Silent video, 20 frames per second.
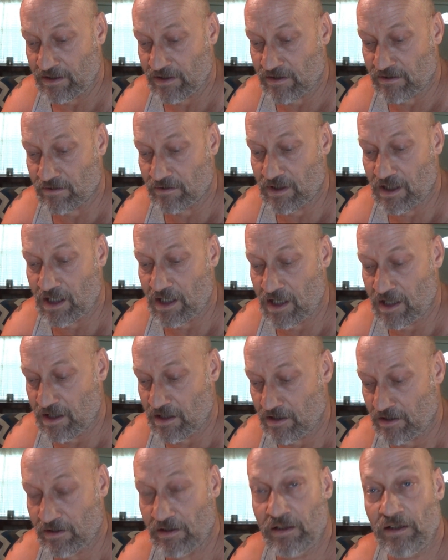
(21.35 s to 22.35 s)

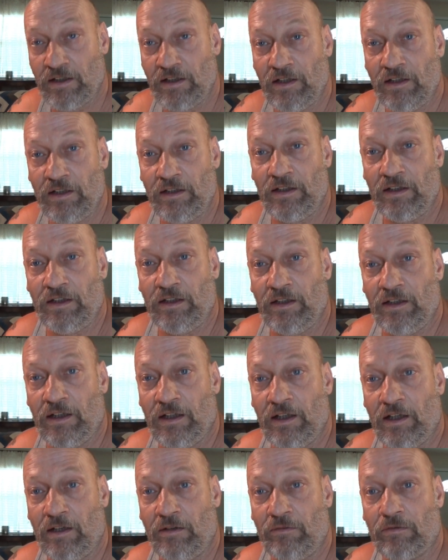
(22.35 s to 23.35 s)
yesterday
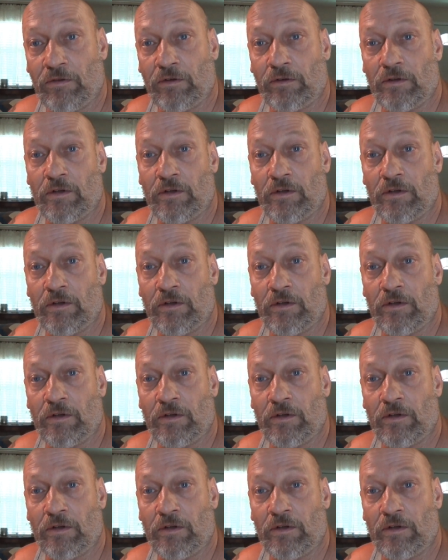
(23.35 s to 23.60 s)
and we're